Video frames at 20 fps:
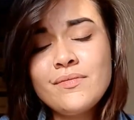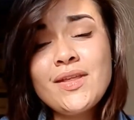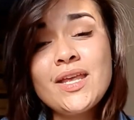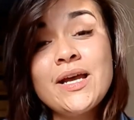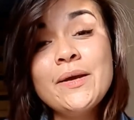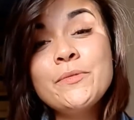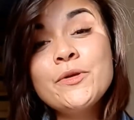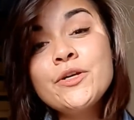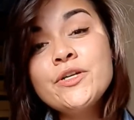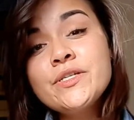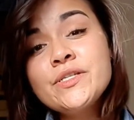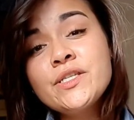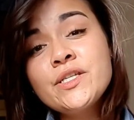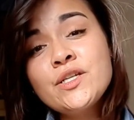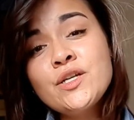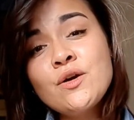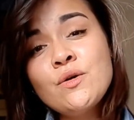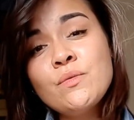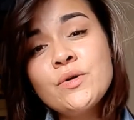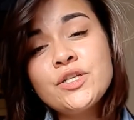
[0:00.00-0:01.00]
I'm curious to
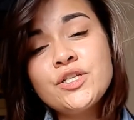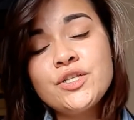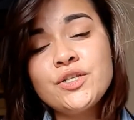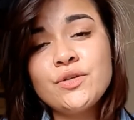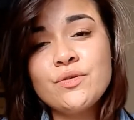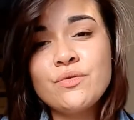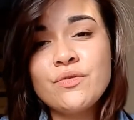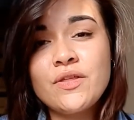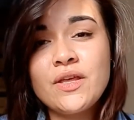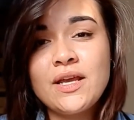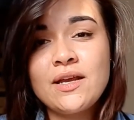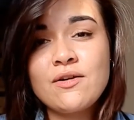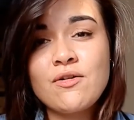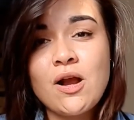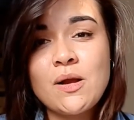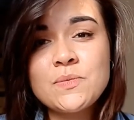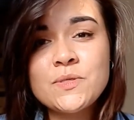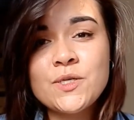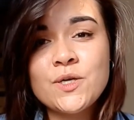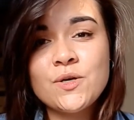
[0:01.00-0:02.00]
know what you think
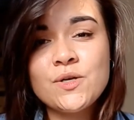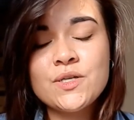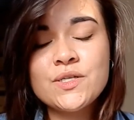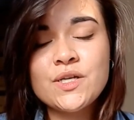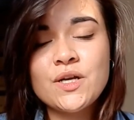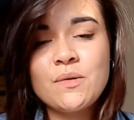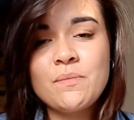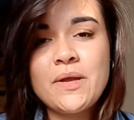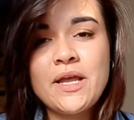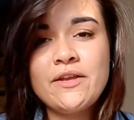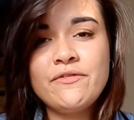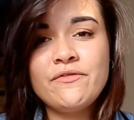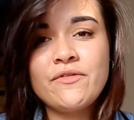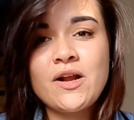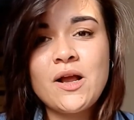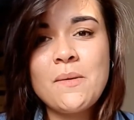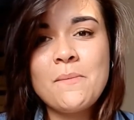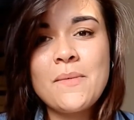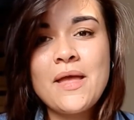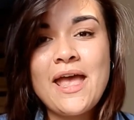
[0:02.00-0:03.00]
crop circles are made
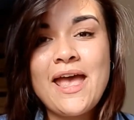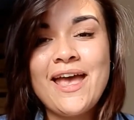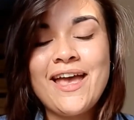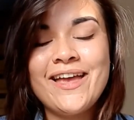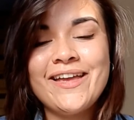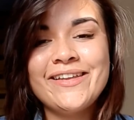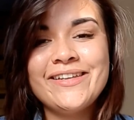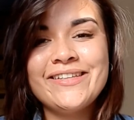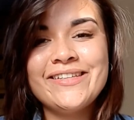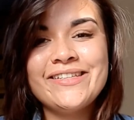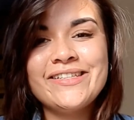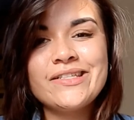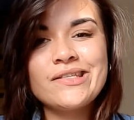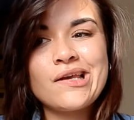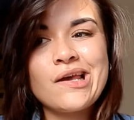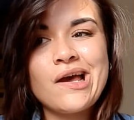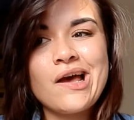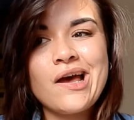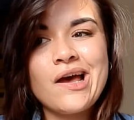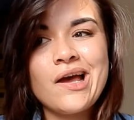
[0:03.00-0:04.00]
from, and
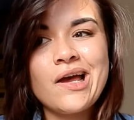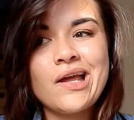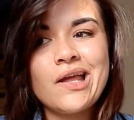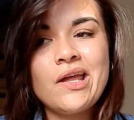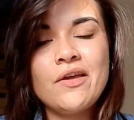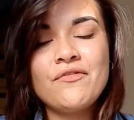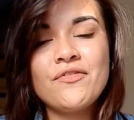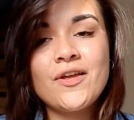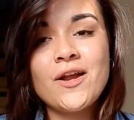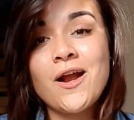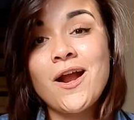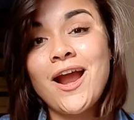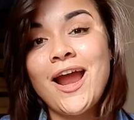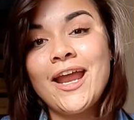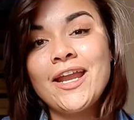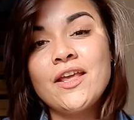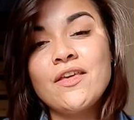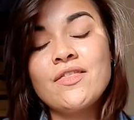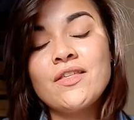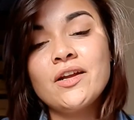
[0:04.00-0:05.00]
if there are
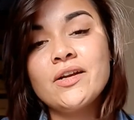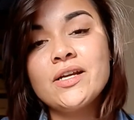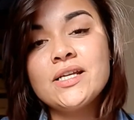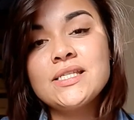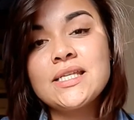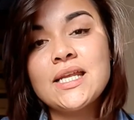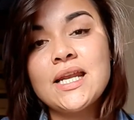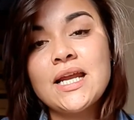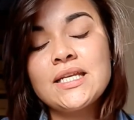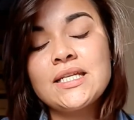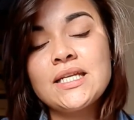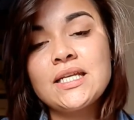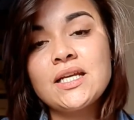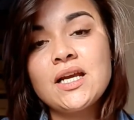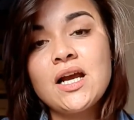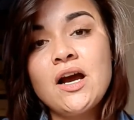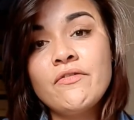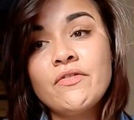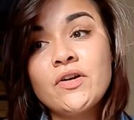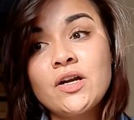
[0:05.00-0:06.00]
any theories that I didn't
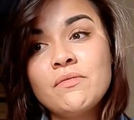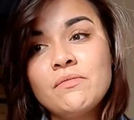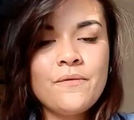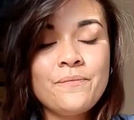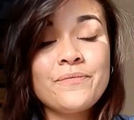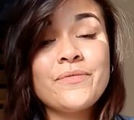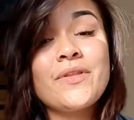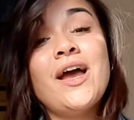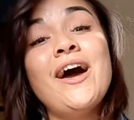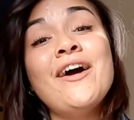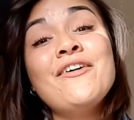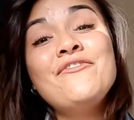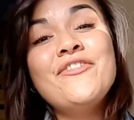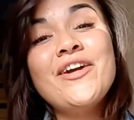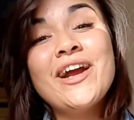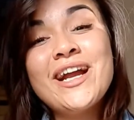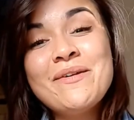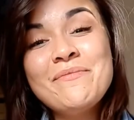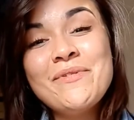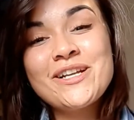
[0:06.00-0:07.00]
cover. I
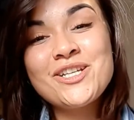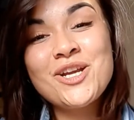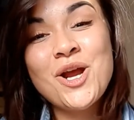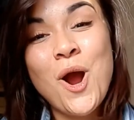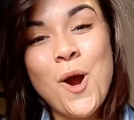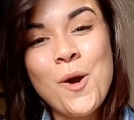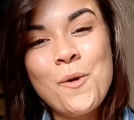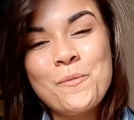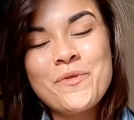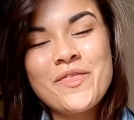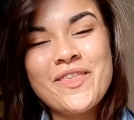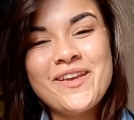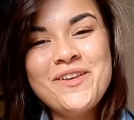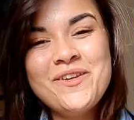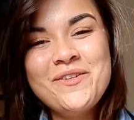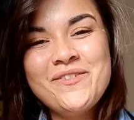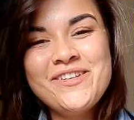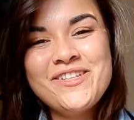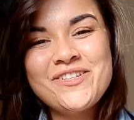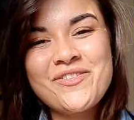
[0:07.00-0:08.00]
very much hope that
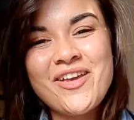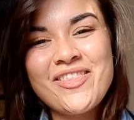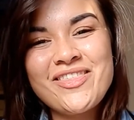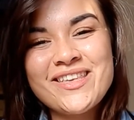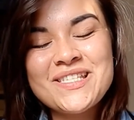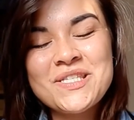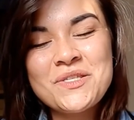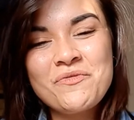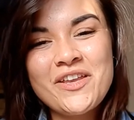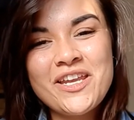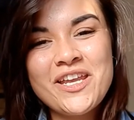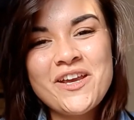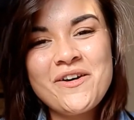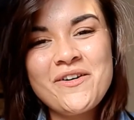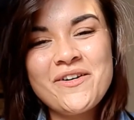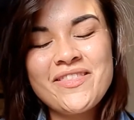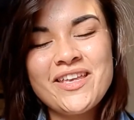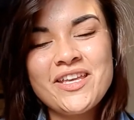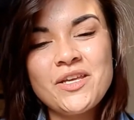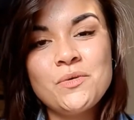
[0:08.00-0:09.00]
you enjoyed this video
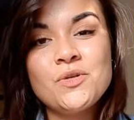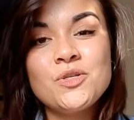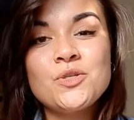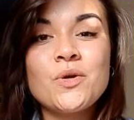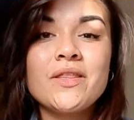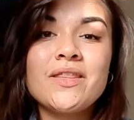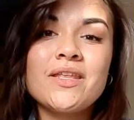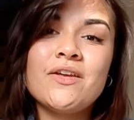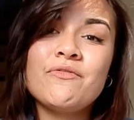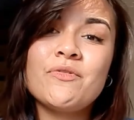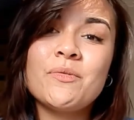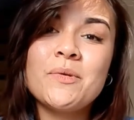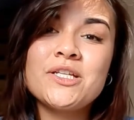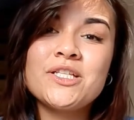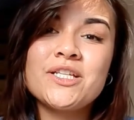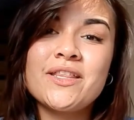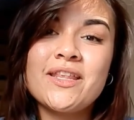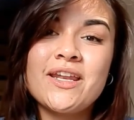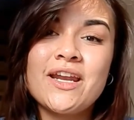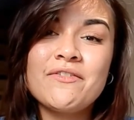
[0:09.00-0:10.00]
and that you enjoyed the
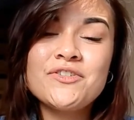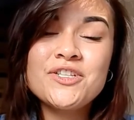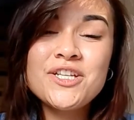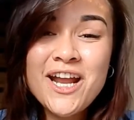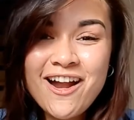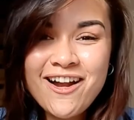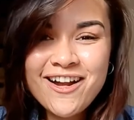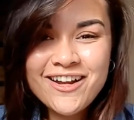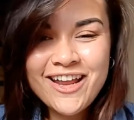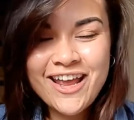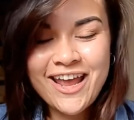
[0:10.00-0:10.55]
information that I've shared.